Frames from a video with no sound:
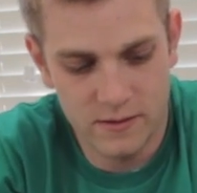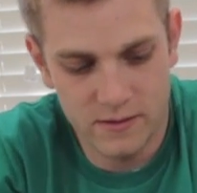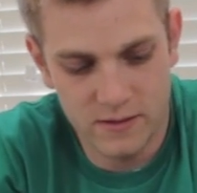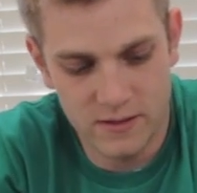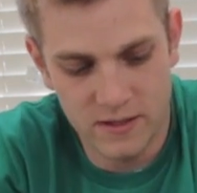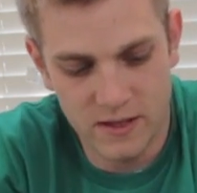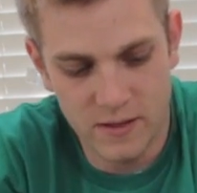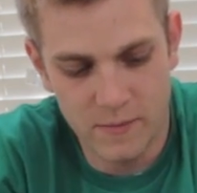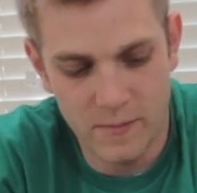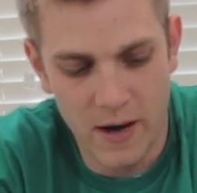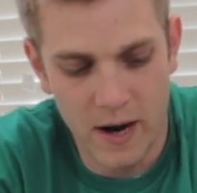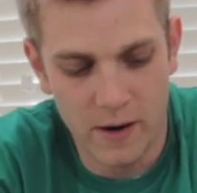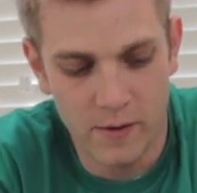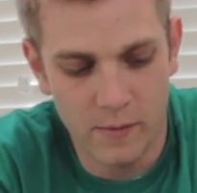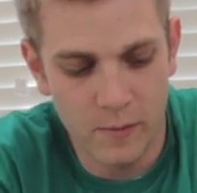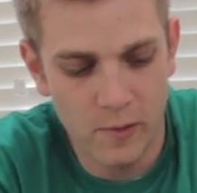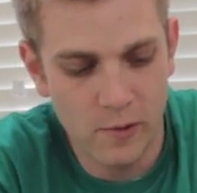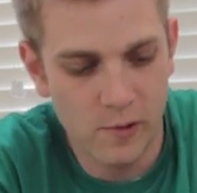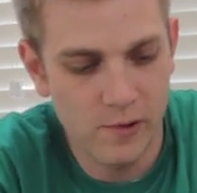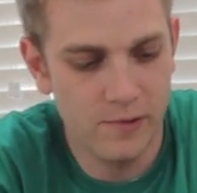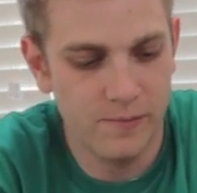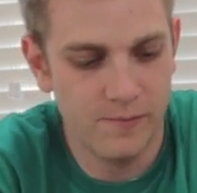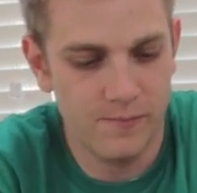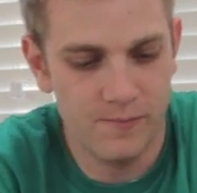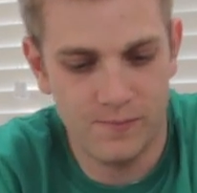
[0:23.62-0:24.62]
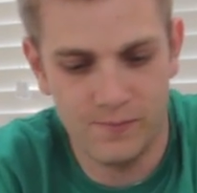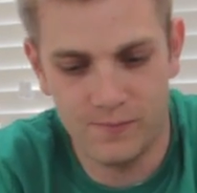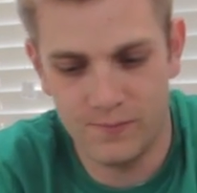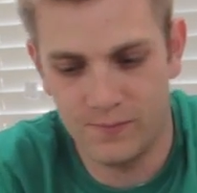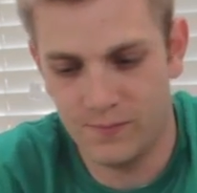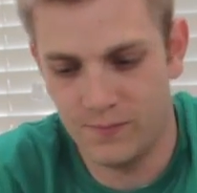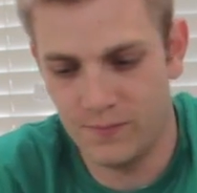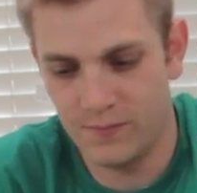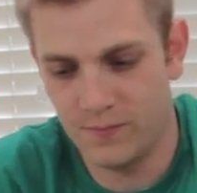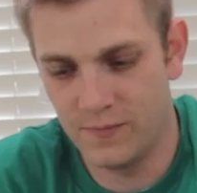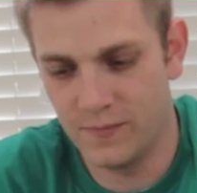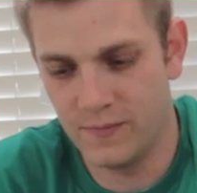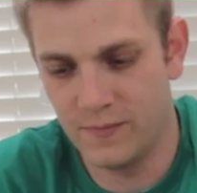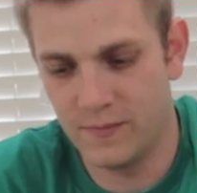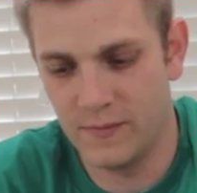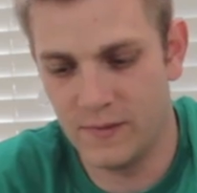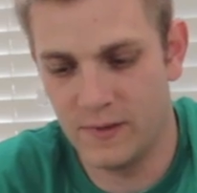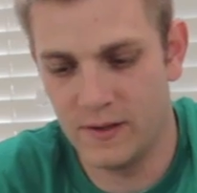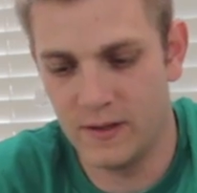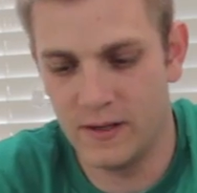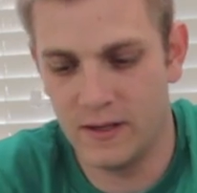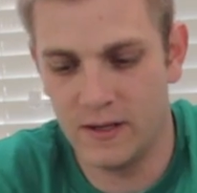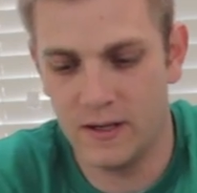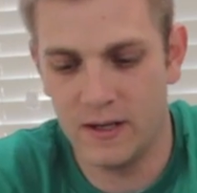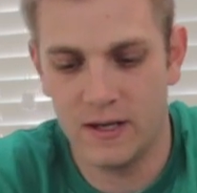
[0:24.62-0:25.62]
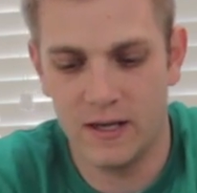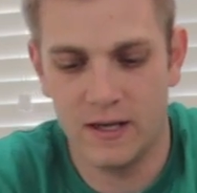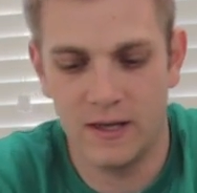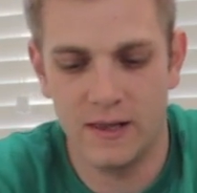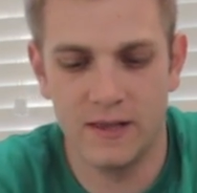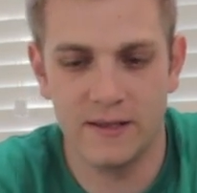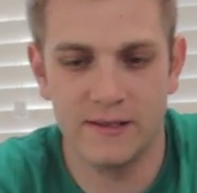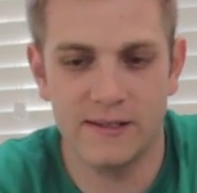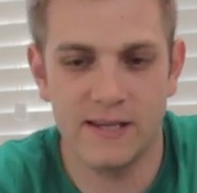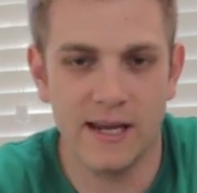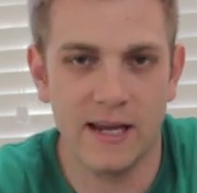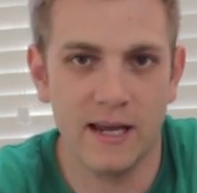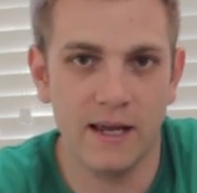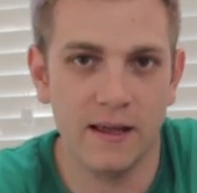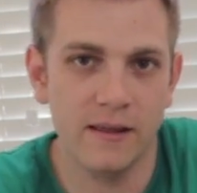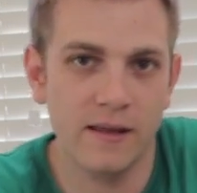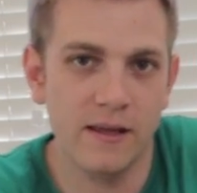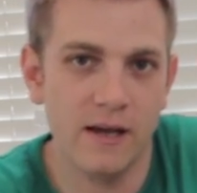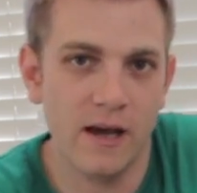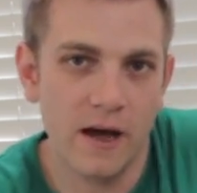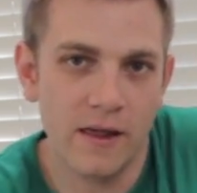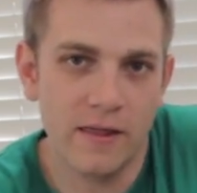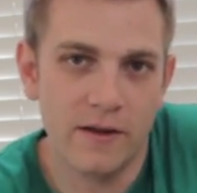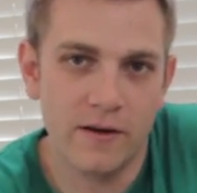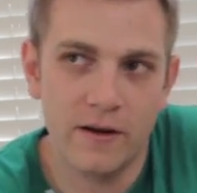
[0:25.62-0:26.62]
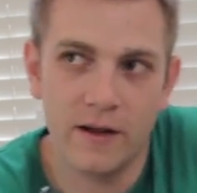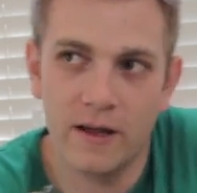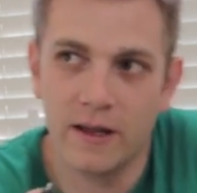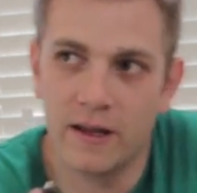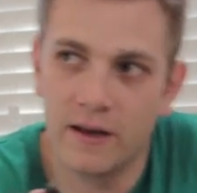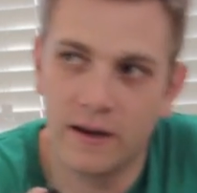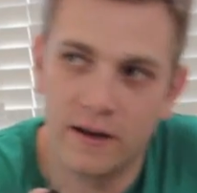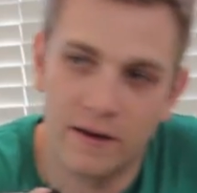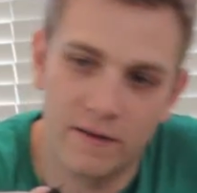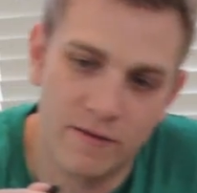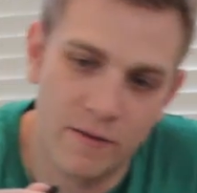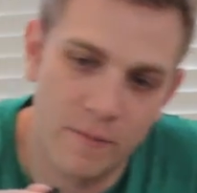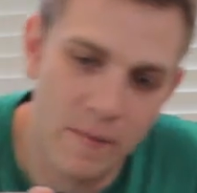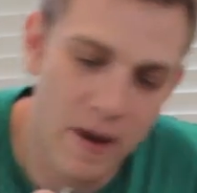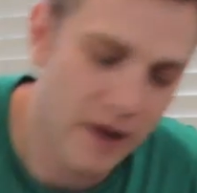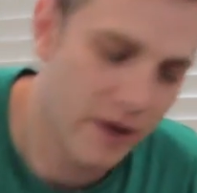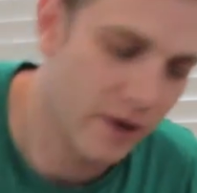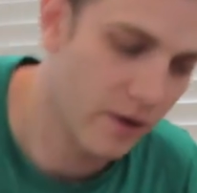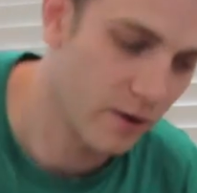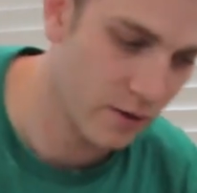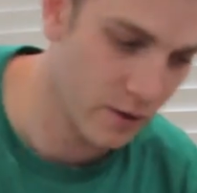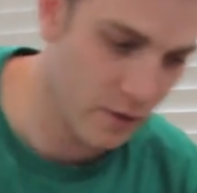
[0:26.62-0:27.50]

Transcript: to the power port, and then taking the other end of the micro